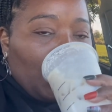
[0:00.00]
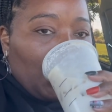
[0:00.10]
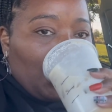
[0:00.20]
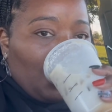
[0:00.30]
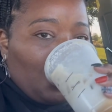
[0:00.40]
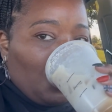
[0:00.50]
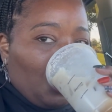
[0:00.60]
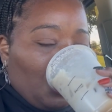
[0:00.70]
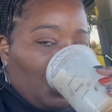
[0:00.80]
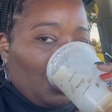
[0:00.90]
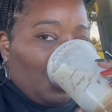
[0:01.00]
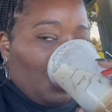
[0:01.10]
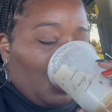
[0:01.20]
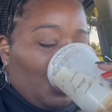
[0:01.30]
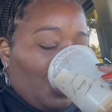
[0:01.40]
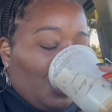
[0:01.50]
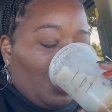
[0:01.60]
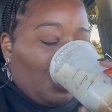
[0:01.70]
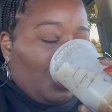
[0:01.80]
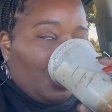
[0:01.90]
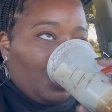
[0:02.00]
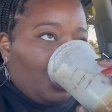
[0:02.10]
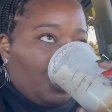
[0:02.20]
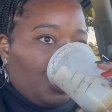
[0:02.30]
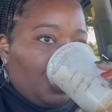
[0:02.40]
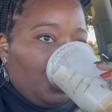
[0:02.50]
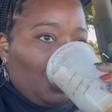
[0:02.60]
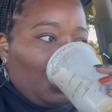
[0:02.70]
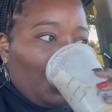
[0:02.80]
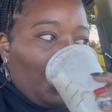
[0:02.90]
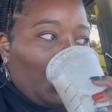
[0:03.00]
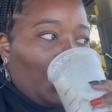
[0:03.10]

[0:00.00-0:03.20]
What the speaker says: [no speech]